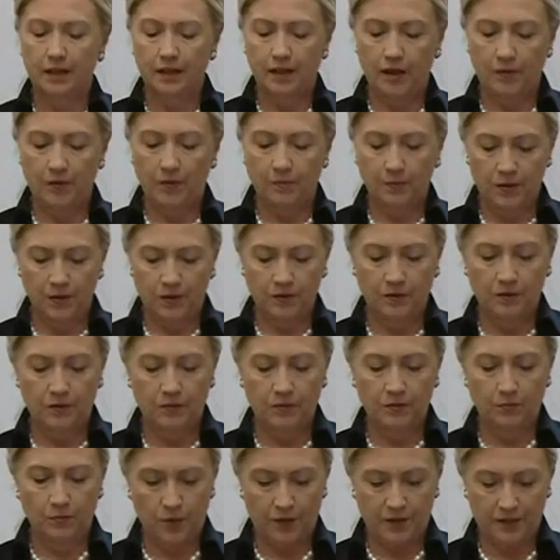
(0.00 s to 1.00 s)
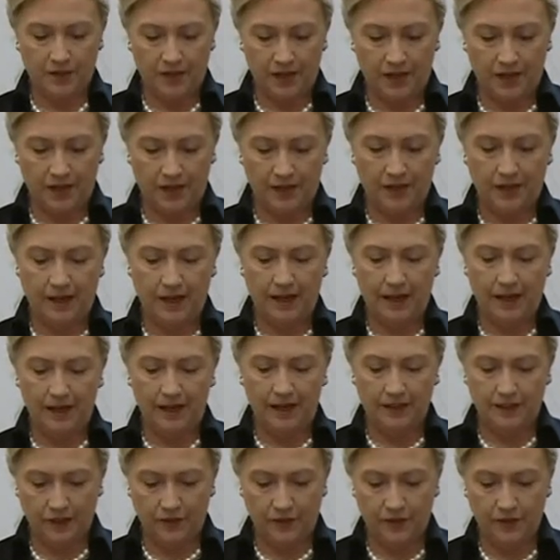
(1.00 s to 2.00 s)
Gabon, Mauritania,
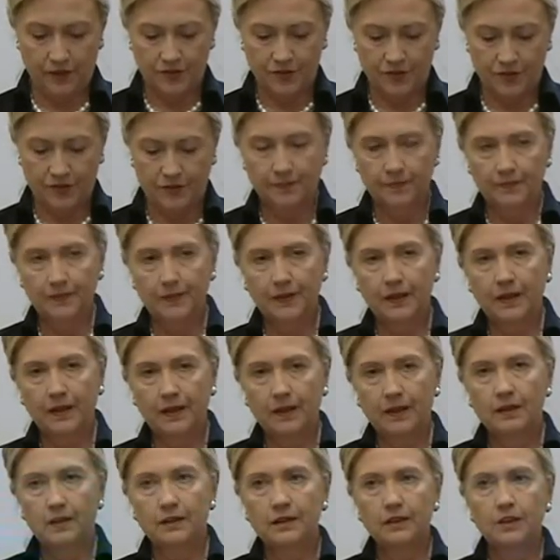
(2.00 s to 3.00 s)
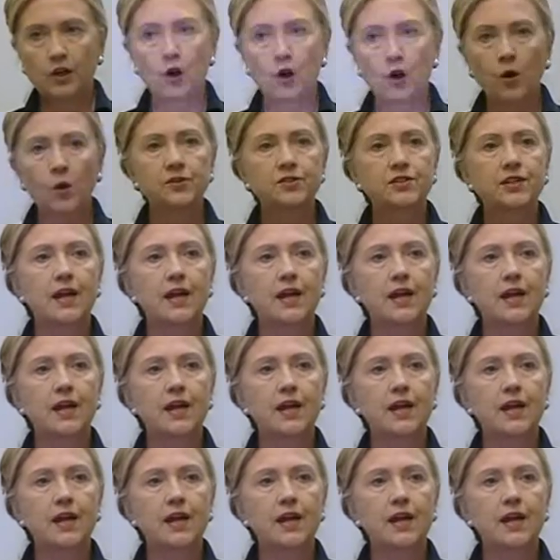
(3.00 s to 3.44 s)
and others. The old